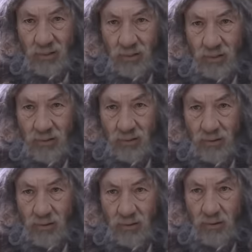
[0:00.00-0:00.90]
I had the
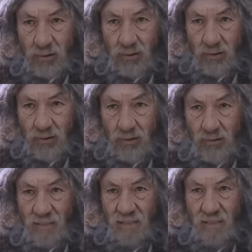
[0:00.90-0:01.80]
endurance of
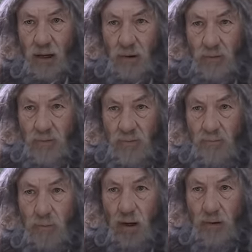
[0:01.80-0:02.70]
1,000
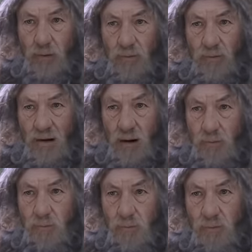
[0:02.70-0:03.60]
Michael
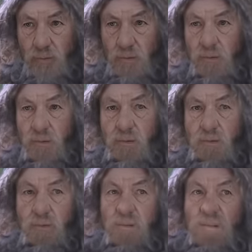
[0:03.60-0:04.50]
Phelps.
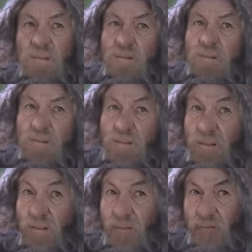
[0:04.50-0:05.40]
With zero
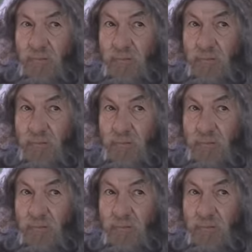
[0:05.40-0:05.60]
training.